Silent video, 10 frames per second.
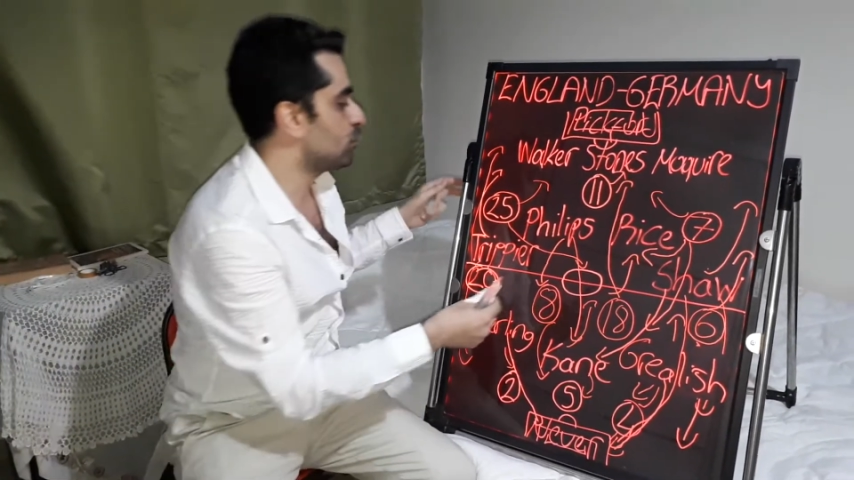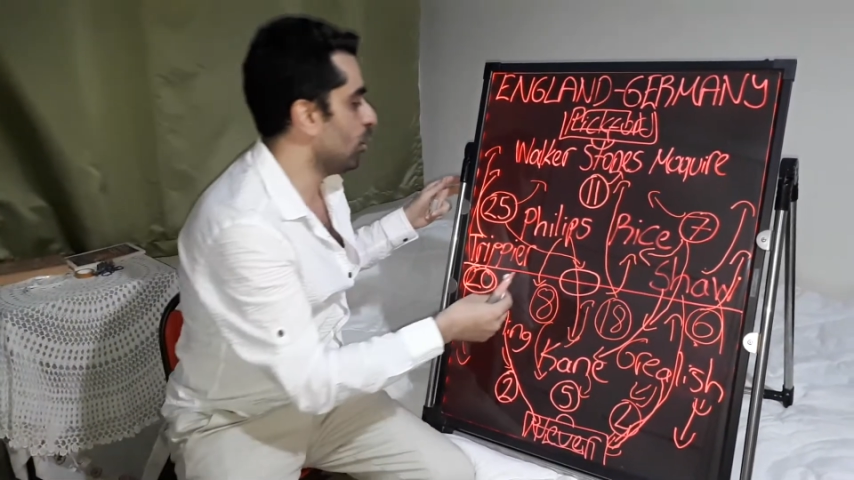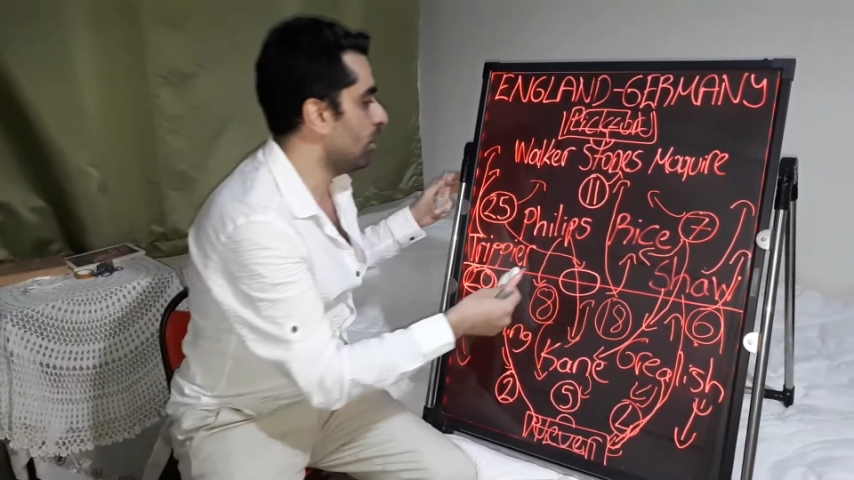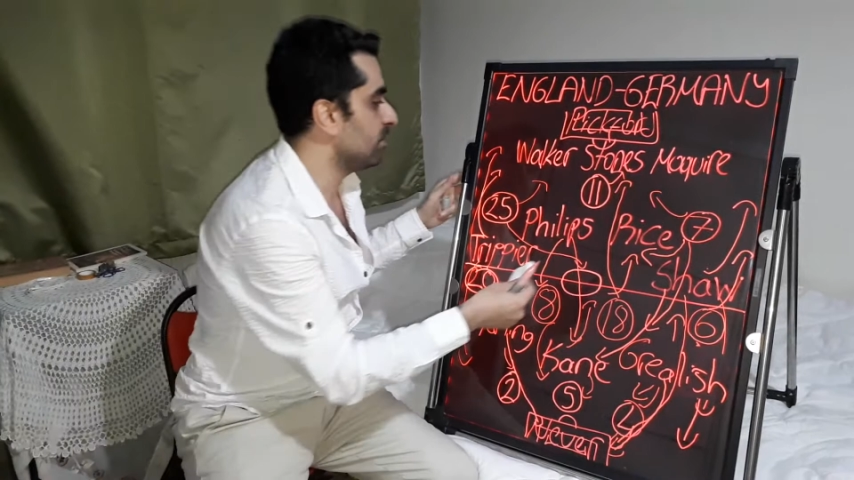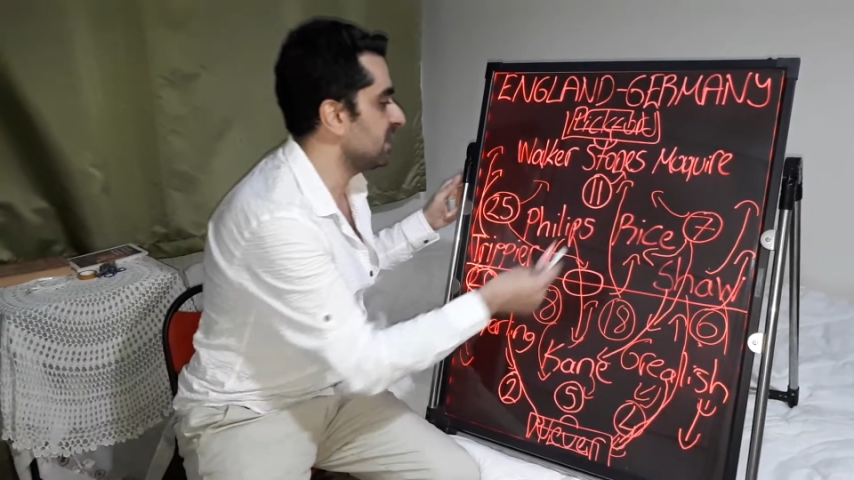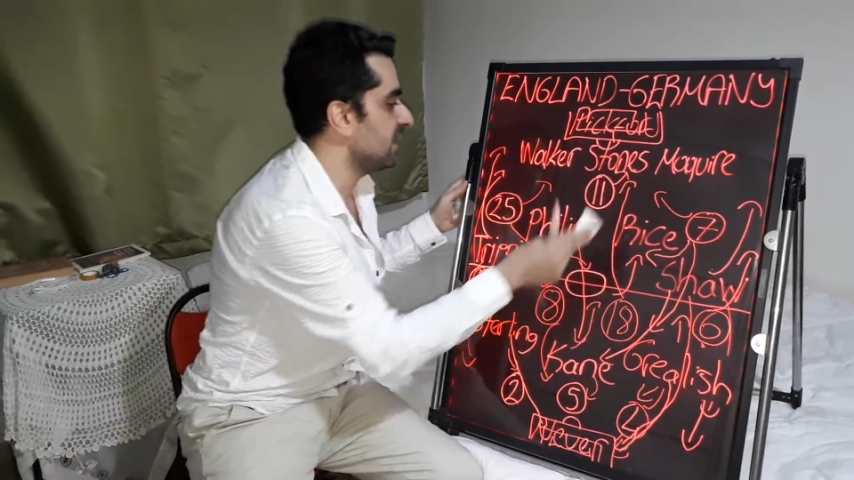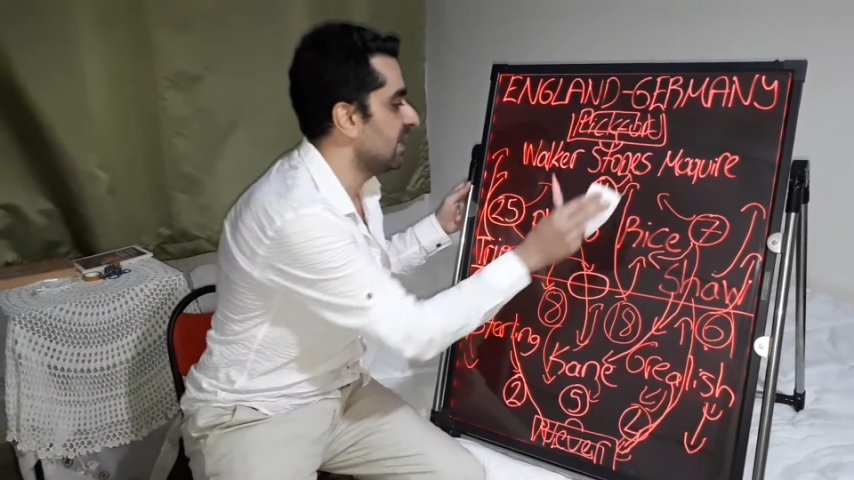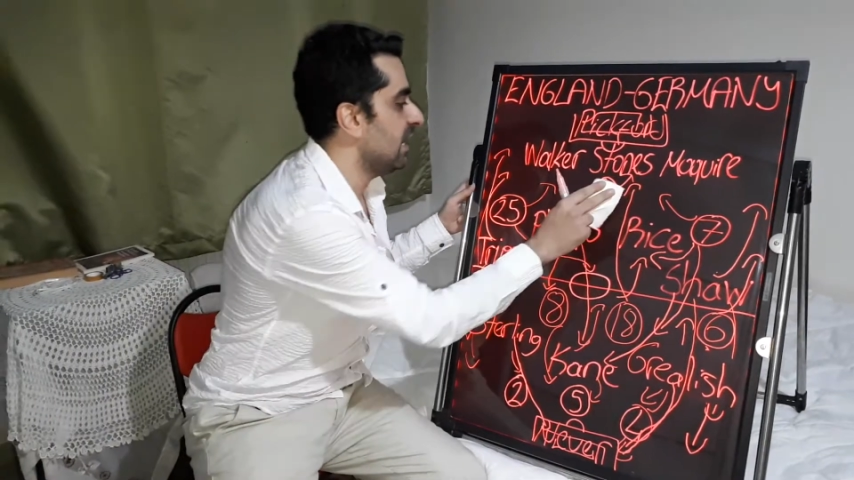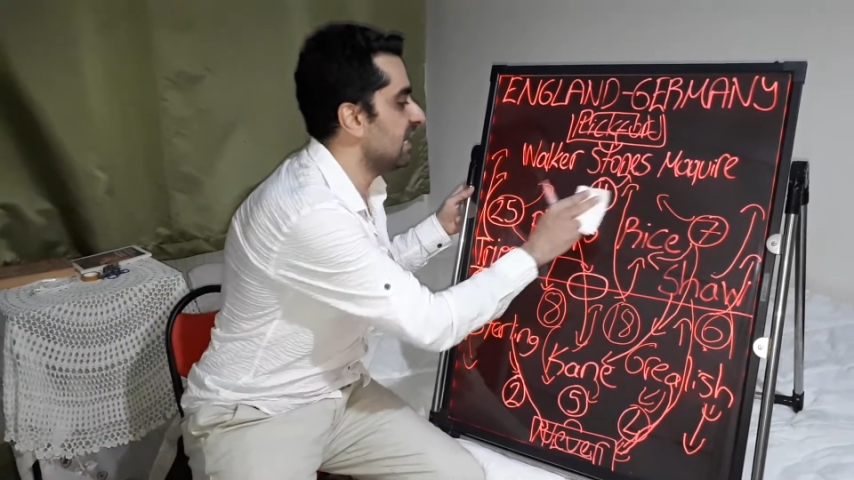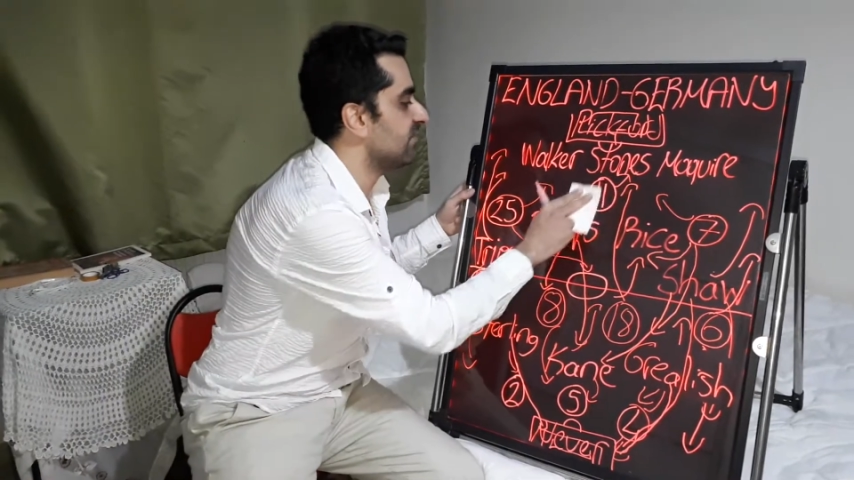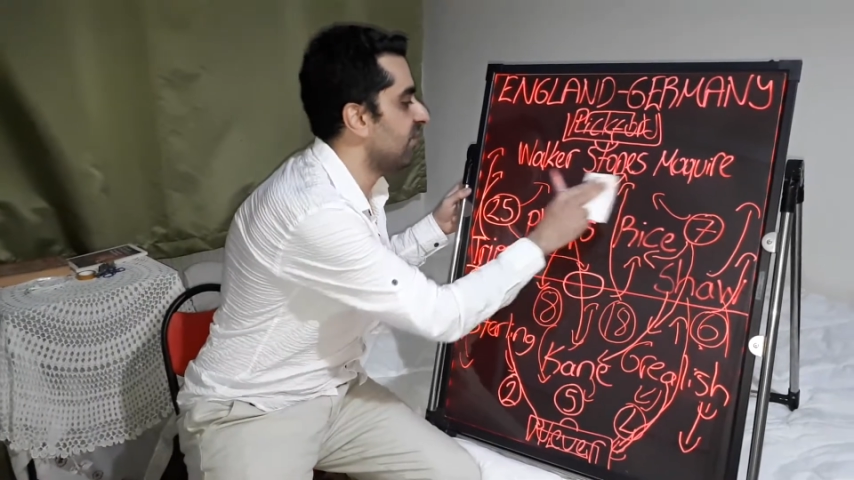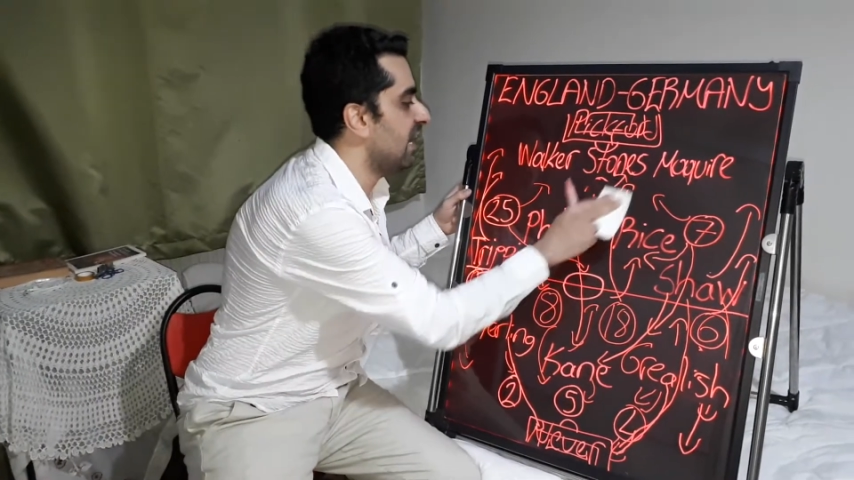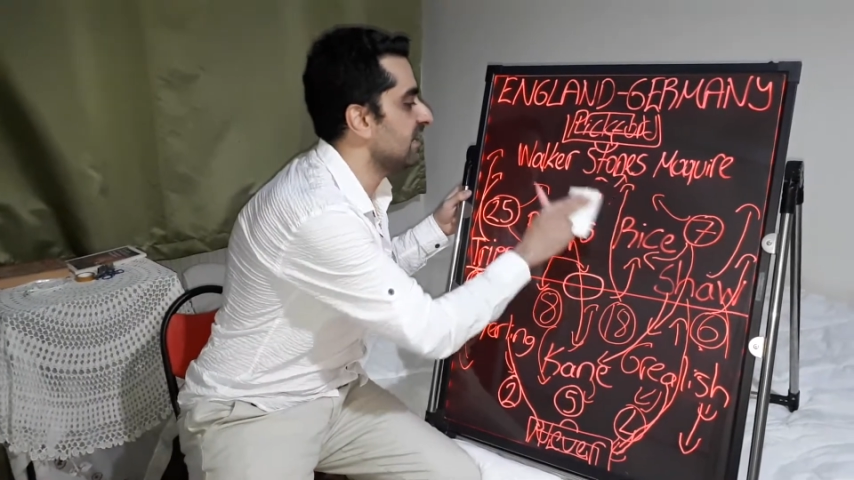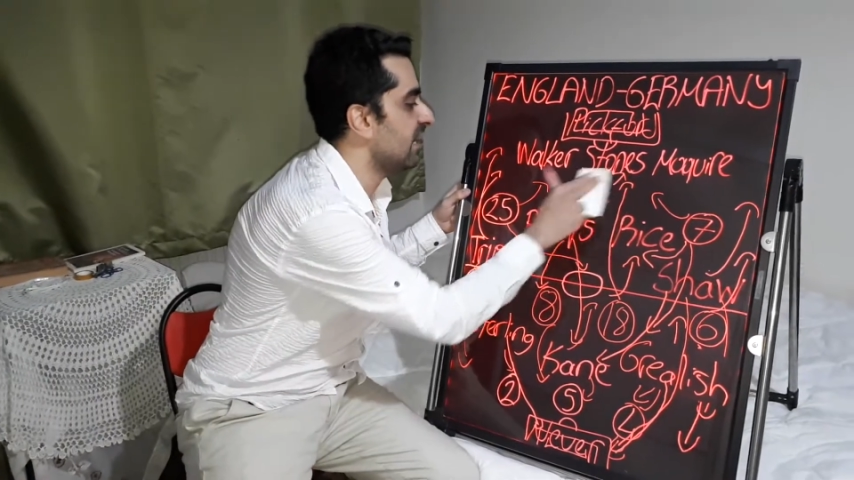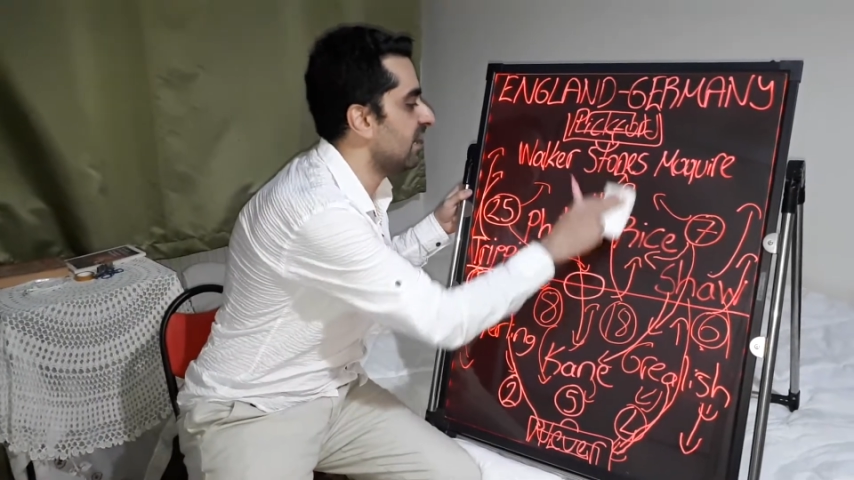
Germany, and Werner